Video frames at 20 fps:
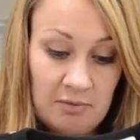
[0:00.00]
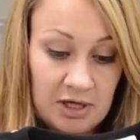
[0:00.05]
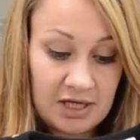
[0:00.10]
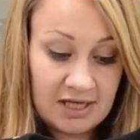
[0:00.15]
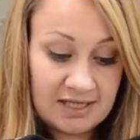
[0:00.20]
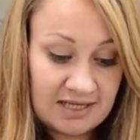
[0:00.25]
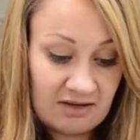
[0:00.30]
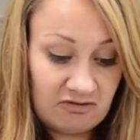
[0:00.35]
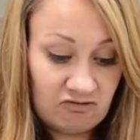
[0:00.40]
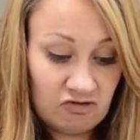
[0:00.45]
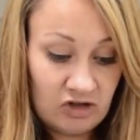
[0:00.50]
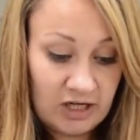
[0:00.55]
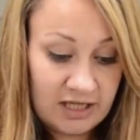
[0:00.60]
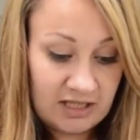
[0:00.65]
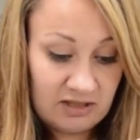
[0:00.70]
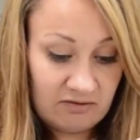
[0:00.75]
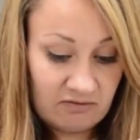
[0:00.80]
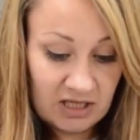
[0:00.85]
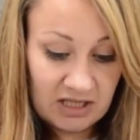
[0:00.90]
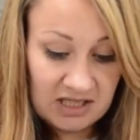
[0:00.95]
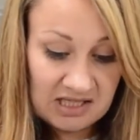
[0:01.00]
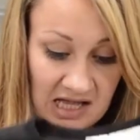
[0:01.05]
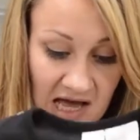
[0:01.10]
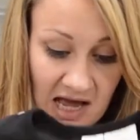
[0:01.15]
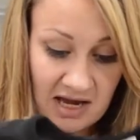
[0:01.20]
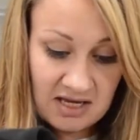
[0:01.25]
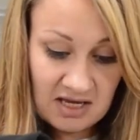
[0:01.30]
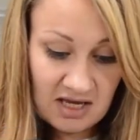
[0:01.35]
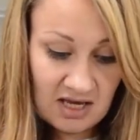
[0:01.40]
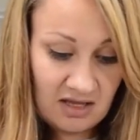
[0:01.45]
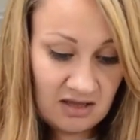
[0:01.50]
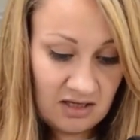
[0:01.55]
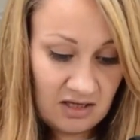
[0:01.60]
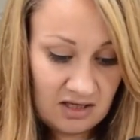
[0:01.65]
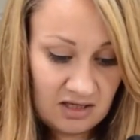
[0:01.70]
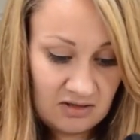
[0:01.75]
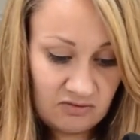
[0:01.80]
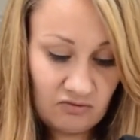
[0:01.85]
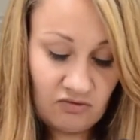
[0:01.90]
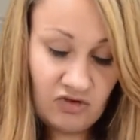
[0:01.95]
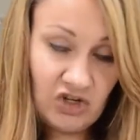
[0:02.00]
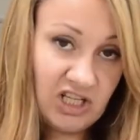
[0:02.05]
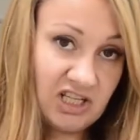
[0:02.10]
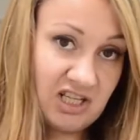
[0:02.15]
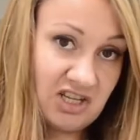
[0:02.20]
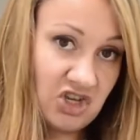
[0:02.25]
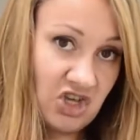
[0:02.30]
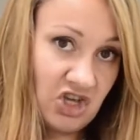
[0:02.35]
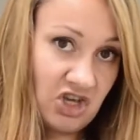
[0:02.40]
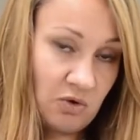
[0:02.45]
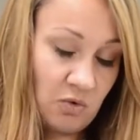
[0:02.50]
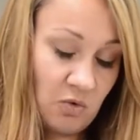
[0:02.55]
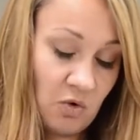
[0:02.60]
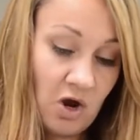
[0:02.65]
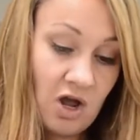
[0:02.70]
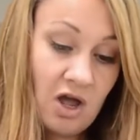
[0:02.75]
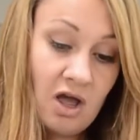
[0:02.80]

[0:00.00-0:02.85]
because I really, really like it. I think it's really cute.